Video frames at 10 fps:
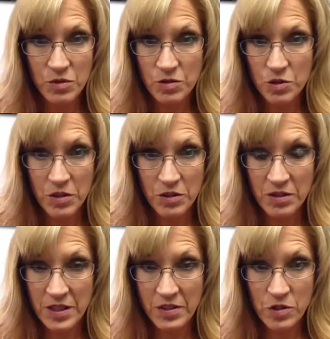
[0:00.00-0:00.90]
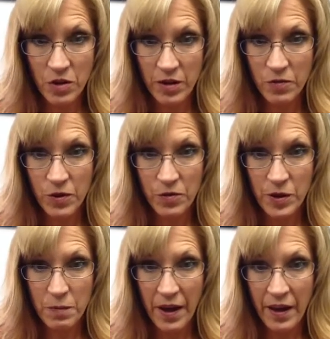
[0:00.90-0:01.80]
did the drawing for a
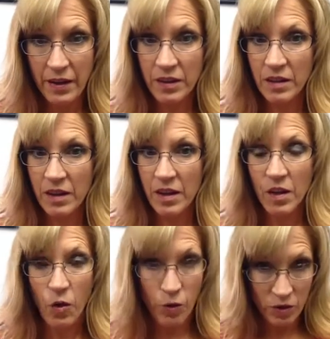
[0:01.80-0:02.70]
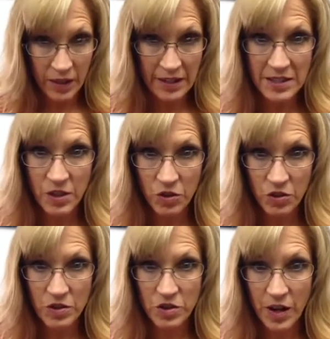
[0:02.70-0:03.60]
free bag, or like I said, you could do
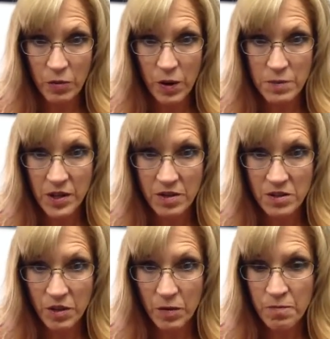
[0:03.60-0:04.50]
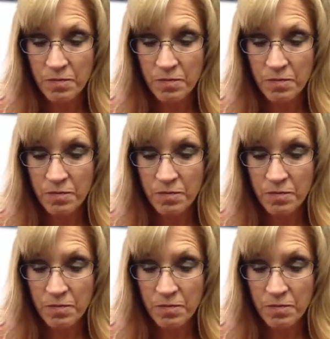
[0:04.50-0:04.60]
the shine wipes also.